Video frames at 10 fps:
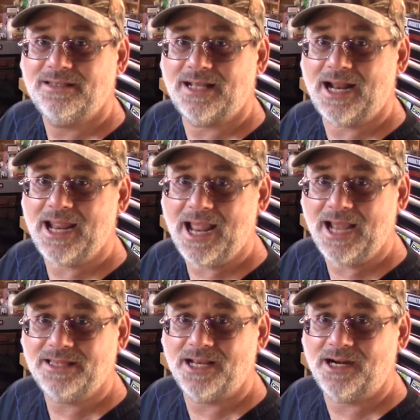that I
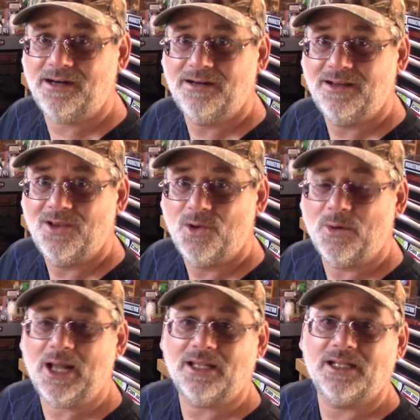had there,
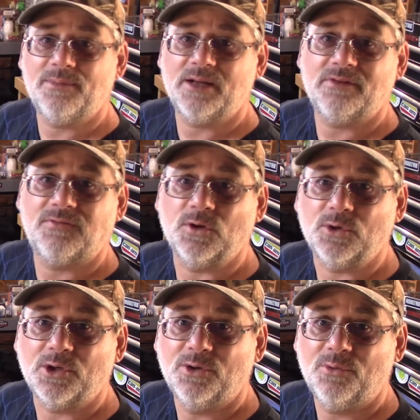well, a little bit of a fluke.